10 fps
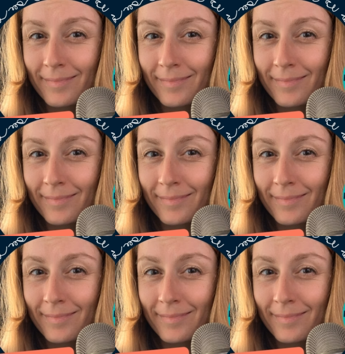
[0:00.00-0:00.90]

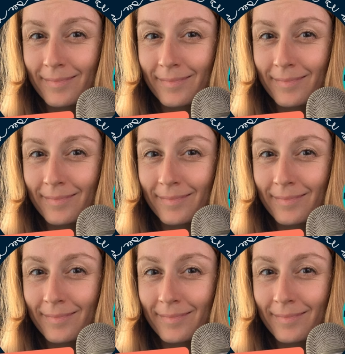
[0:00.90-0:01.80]

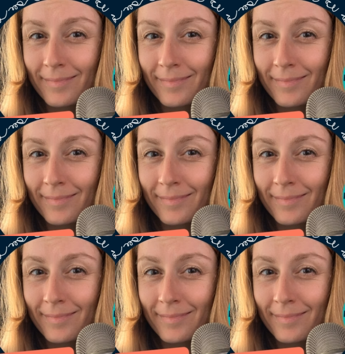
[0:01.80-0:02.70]

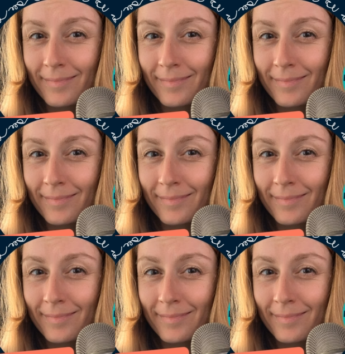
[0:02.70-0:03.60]

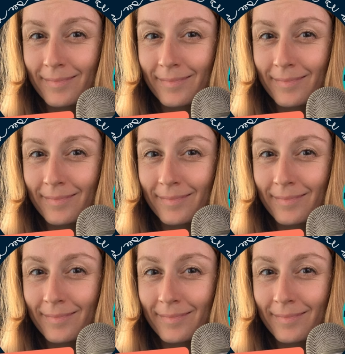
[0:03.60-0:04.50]

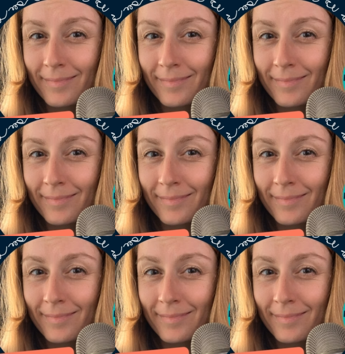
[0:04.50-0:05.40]

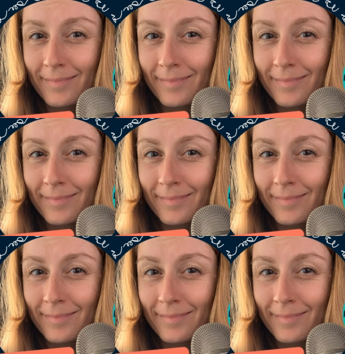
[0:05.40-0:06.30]

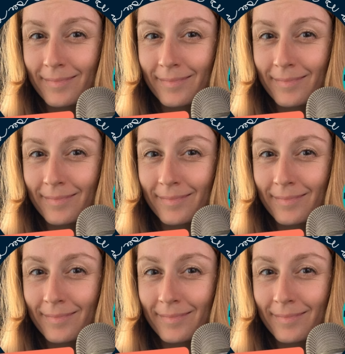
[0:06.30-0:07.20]

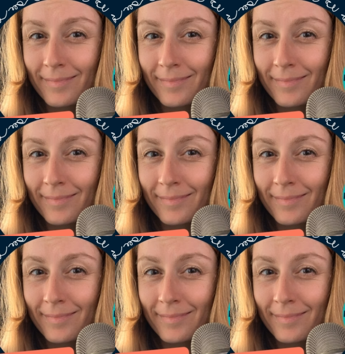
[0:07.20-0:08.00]
(no lip movement)